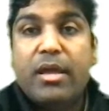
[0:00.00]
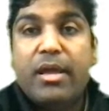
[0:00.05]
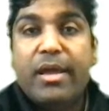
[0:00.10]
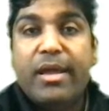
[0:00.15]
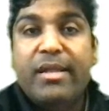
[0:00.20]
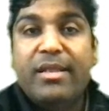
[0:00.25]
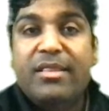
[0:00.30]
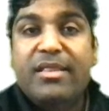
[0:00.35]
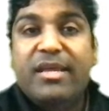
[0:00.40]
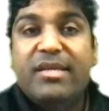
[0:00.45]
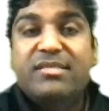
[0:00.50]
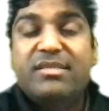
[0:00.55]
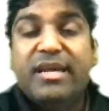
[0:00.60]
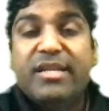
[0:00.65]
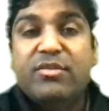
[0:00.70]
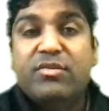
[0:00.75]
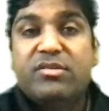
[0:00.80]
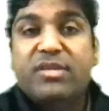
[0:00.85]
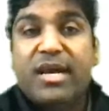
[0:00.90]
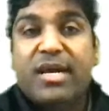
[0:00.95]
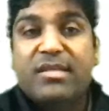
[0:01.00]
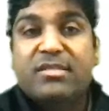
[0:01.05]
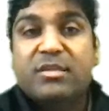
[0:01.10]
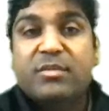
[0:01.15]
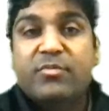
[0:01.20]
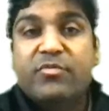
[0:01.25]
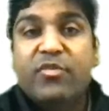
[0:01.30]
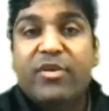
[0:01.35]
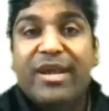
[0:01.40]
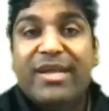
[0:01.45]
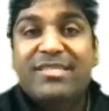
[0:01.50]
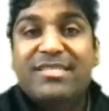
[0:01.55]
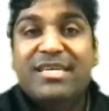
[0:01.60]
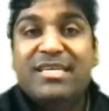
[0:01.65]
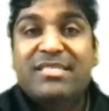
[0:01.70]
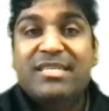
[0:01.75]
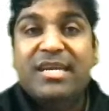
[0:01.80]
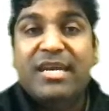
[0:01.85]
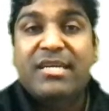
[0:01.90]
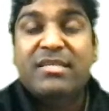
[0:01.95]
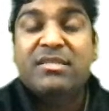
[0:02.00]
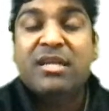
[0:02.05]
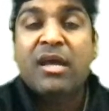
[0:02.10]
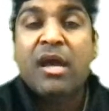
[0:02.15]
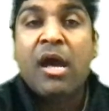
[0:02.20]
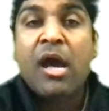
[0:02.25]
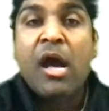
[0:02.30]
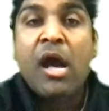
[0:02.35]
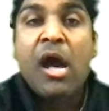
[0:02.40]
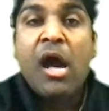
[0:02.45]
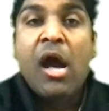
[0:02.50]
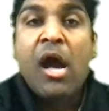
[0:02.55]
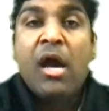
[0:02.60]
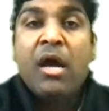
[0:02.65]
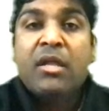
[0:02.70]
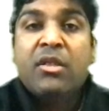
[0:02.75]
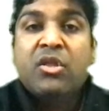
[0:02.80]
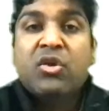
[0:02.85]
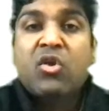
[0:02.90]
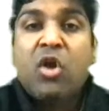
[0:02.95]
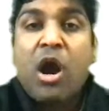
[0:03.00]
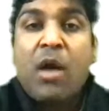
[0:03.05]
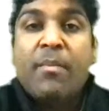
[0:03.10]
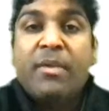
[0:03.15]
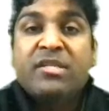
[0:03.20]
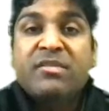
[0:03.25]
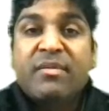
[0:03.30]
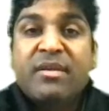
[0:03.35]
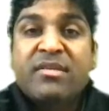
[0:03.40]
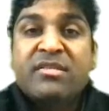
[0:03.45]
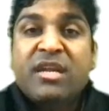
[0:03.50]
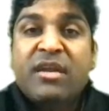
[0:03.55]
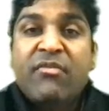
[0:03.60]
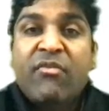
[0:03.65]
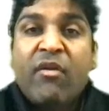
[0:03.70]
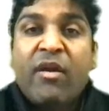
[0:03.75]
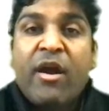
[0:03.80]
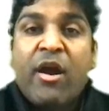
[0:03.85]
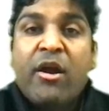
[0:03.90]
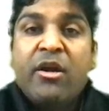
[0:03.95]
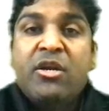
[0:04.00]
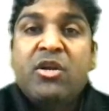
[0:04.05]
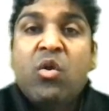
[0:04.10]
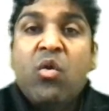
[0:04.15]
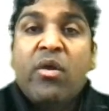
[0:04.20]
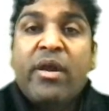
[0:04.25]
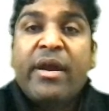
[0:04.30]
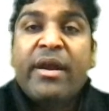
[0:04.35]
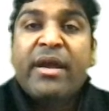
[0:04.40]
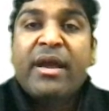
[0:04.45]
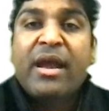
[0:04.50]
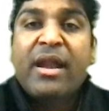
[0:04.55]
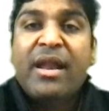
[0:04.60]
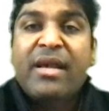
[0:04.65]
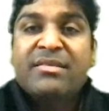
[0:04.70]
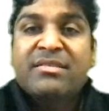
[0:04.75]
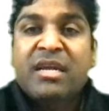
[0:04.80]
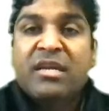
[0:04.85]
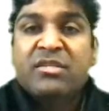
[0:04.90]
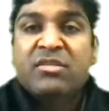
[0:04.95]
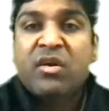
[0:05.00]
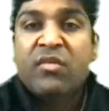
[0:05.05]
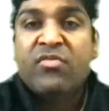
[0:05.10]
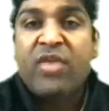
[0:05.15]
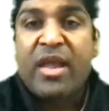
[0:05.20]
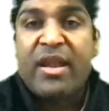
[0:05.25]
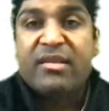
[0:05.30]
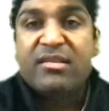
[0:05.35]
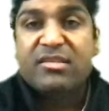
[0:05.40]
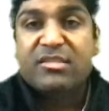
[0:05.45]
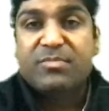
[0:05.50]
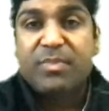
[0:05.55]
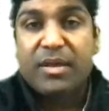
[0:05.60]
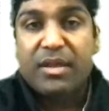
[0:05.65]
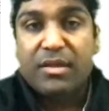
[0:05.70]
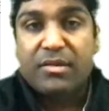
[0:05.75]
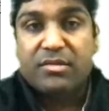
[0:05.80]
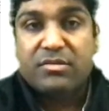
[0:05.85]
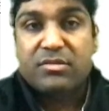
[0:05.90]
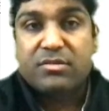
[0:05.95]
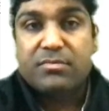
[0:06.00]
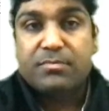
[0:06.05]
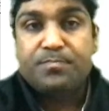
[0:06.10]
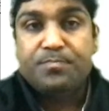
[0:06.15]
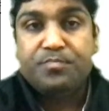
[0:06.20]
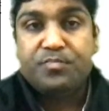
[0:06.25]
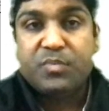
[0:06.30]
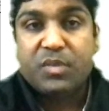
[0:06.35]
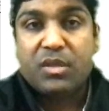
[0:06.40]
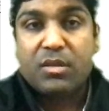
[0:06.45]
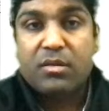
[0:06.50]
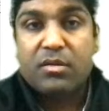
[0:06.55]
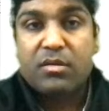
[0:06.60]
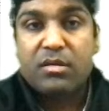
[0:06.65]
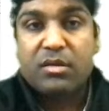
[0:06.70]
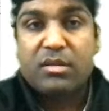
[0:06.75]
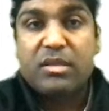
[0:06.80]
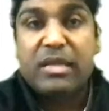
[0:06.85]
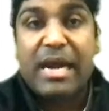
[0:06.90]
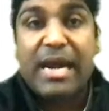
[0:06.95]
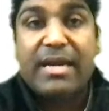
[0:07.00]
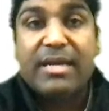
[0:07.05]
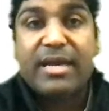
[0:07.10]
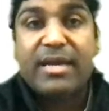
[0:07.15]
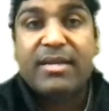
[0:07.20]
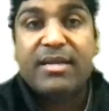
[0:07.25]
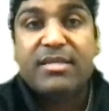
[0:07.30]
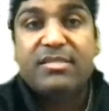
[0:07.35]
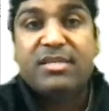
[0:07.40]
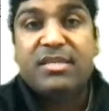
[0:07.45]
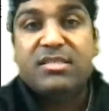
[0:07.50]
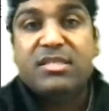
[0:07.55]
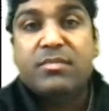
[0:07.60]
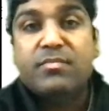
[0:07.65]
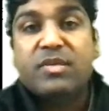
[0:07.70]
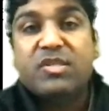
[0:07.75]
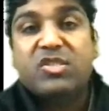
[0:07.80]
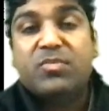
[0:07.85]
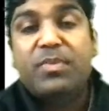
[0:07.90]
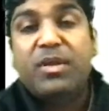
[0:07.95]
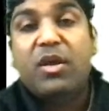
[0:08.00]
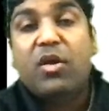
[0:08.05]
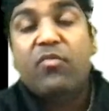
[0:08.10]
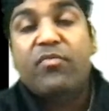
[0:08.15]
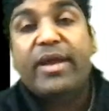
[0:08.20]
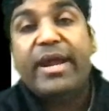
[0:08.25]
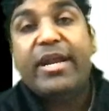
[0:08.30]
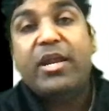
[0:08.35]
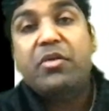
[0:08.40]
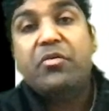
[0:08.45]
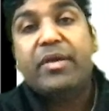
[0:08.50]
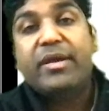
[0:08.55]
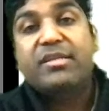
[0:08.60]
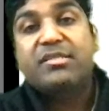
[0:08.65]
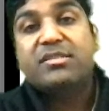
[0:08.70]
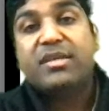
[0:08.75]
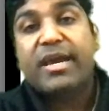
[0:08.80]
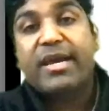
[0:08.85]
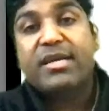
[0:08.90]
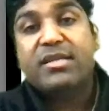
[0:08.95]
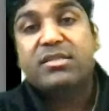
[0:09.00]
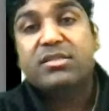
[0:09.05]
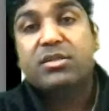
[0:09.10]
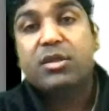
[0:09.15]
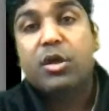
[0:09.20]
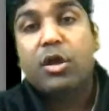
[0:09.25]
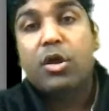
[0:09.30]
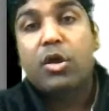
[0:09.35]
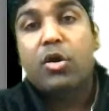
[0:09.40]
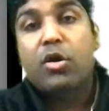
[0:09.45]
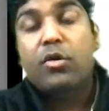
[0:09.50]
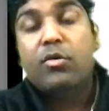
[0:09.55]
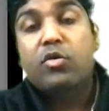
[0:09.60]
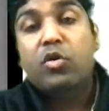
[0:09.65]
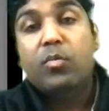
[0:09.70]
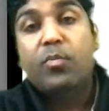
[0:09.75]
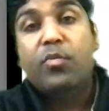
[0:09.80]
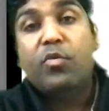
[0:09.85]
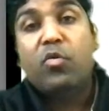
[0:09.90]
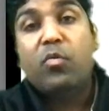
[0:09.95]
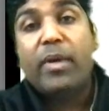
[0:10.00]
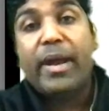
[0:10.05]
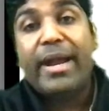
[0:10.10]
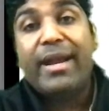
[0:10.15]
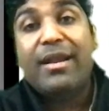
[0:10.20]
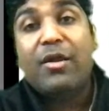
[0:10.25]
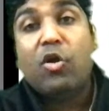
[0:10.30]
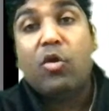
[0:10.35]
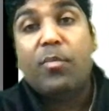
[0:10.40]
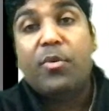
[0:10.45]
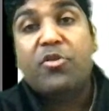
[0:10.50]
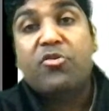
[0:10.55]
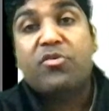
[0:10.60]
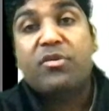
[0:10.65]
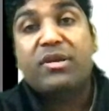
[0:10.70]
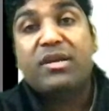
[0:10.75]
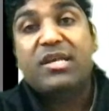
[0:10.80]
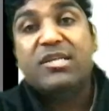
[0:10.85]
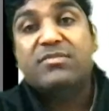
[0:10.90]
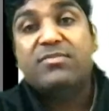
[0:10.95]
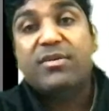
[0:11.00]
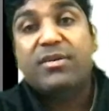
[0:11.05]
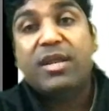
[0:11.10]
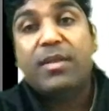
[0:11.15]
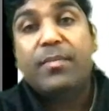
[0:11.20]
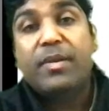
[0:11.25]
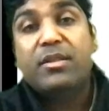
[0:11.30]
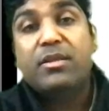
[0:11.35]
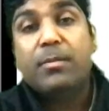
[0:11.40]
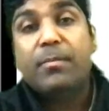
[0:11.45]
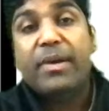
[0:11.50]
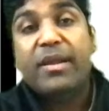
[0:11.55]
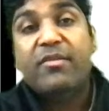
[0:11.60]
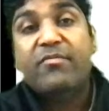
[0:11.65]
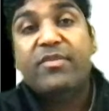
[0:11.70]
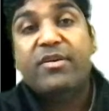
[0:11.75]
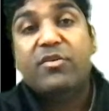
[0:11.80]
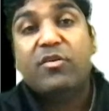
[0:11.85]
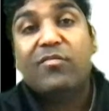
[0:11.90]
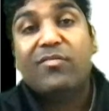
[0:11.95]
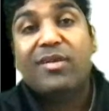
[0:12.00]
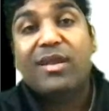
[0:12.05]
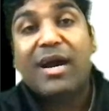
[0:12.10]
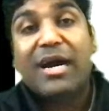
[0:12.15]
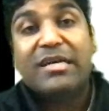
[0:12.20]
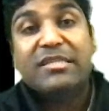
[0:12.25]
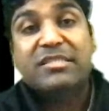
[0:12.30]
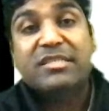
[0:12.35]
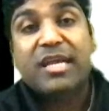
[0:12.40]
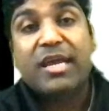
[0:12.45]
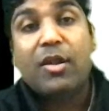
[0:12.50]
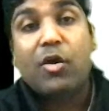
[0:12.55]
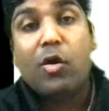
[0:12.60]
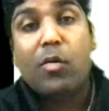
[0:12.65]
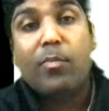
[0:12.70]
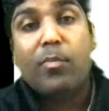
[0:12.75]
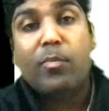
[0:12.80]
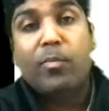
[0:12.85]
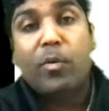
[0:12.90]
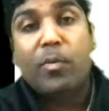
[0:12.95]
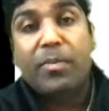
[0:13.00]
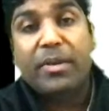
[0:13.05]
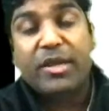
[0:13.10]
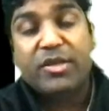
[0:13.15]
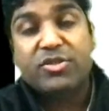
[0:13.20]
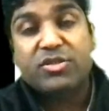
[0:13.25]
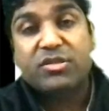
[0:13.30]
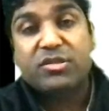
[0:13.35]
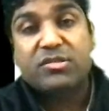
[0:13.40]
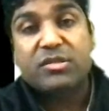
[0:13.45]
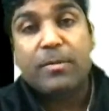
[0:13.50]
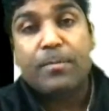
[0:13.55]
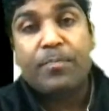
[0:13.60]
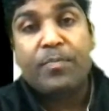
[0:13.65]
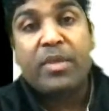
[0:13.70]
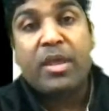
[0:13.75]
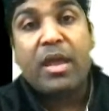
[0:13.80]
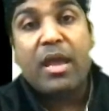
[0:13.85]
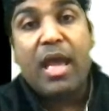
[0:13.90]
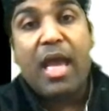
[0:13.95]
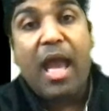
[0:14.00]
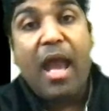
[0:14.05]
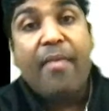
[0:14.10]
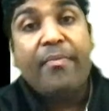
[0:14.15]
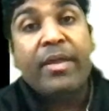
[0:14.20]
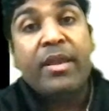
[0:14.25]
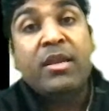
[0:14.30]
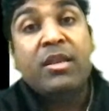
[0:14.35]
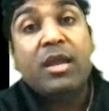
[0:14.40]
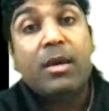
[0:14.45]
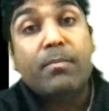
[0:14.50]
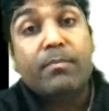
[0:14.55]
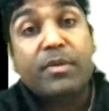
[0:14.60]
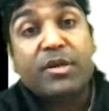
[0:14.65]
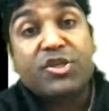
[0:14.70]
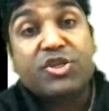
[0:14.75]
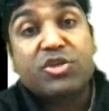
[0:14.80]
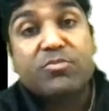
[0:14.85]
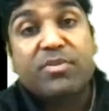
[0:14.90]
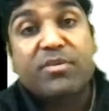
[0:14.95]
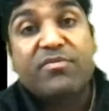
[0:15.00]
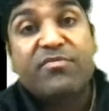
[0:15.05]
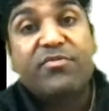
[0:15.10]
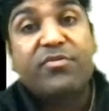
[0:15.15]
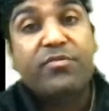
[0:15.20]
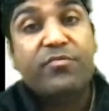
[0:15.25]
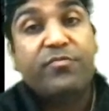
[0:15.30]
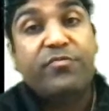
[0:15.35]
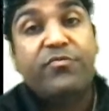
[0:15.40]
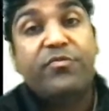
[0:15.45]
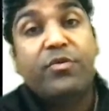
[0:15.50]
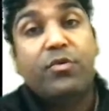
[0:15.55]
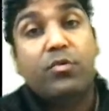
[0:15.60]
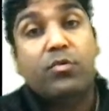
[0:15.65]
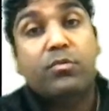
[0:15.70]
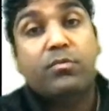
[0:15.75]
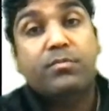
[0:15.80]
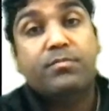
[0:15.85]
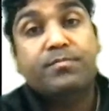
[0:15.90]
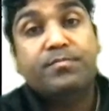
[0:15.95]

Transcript: In this enthusiasm for SEZs, the Commerce Ministry forgot two critical lessons of Chinese experience: that an SEZ must be of adequate size to provide opportunities for reaping the benefit of large-scale operations, and the number should be few.